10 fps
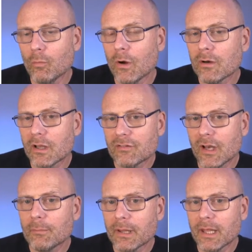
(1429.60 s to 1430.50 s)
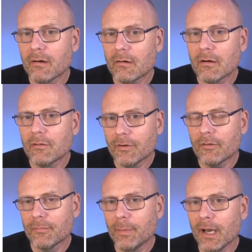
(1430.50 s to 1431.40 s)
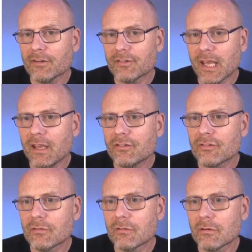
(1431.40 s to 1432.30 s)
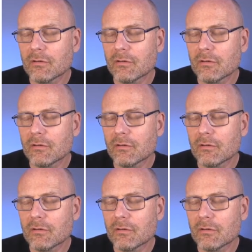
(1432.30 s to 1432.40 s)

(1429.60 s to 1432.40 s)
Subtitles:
one example here of a past case,